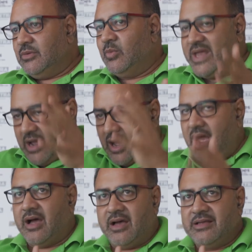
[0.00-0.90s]
We
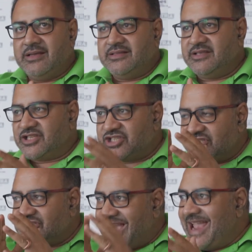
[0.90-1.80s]
are the
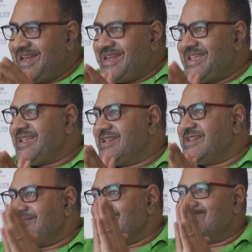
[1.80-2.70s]
shining
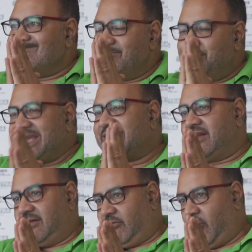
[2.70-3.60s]

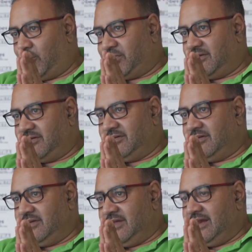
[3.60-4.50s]
beacon of hope.
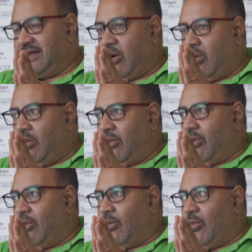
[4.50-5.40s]
Now,
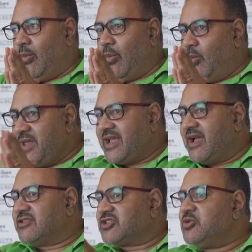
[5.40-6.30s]
we
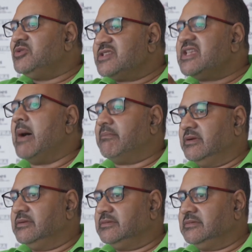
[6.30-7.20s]
can't screw this up.
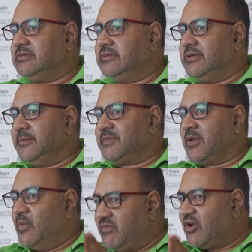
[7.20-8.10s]

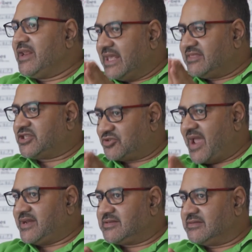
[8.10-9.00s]
We've got to get this
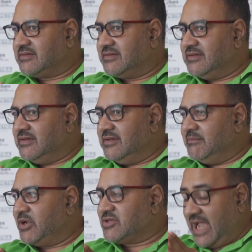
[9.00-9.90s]
right,
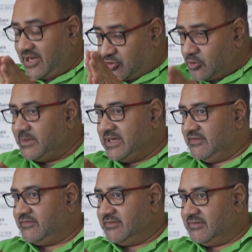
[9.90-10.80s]
because I do
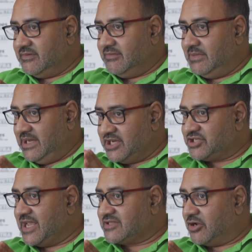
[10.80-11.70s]
believe
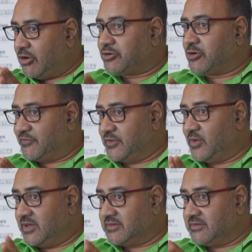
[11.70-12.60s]
Malaysia has a lot to offer the
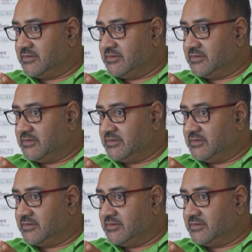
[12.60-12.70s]
world.